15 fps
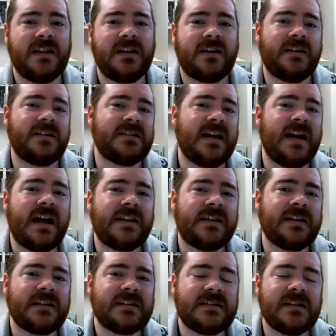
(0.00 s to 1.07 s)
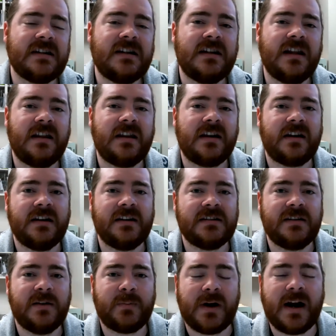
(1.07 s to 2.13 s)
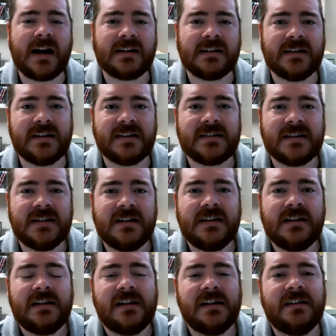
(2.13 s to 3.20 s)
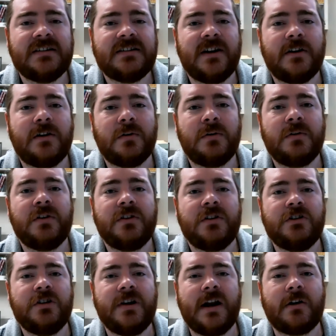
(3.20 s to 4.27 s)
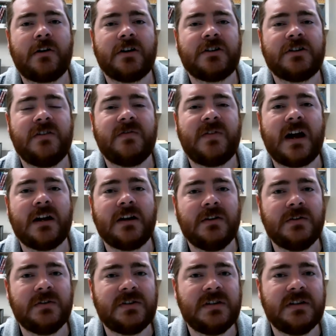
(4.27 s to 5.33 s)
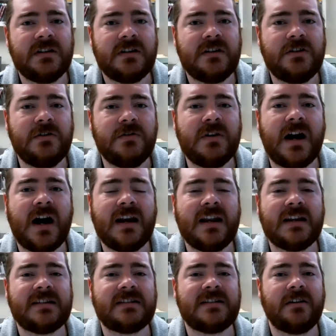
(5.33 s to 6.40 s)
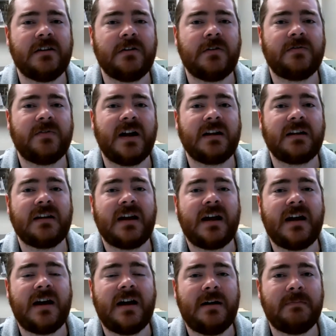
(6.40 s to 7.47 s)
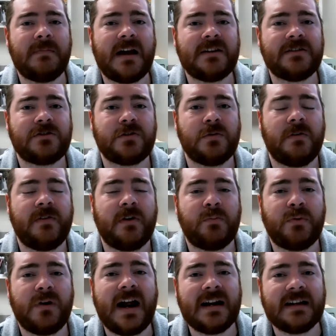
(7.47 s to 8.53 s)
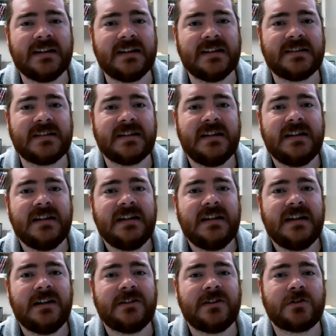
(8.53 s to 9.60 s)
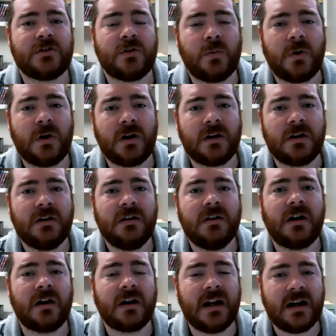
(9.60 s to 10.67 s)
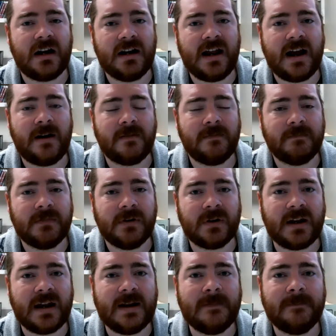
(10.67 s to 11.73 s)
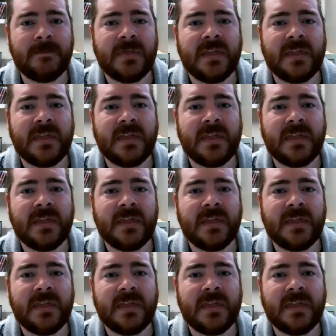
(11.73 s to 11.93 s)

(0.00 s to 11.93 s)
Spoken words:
There is the ethics and then there is the practice. And so the Judeo-Christian values do not necessarily reflect how social welfare practice and social work are carried out, okay?